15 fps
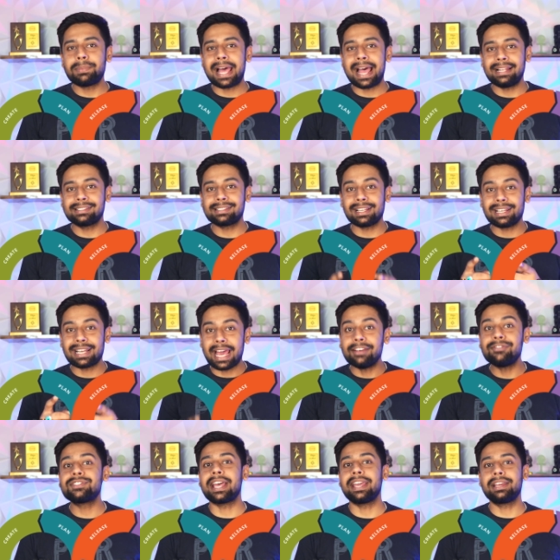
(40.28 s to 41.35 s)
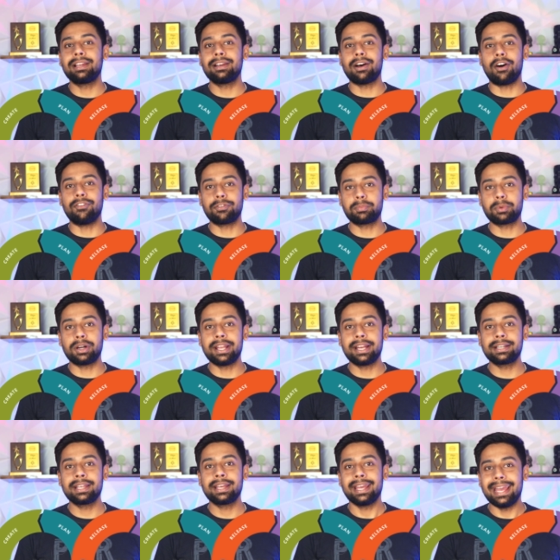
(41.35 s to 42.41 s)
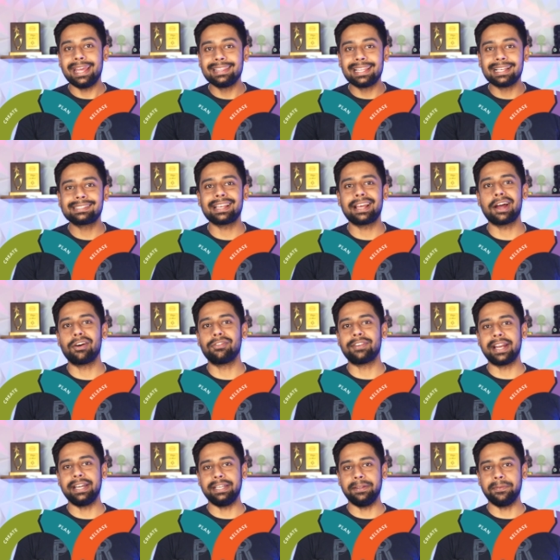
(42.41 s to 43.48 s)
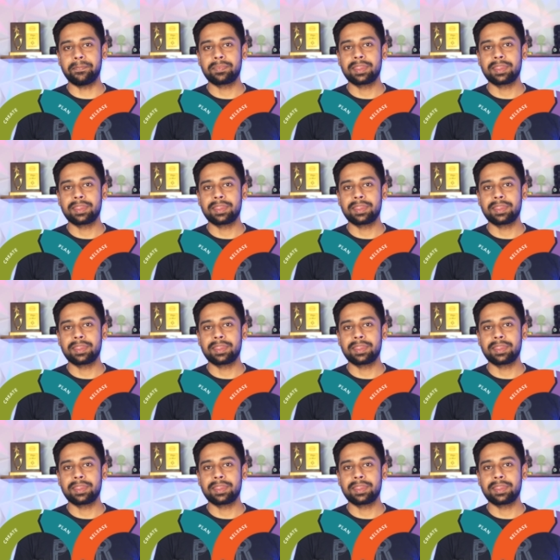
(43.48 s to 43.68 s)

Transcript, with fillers: plans a life cycle of a product in this era of IT.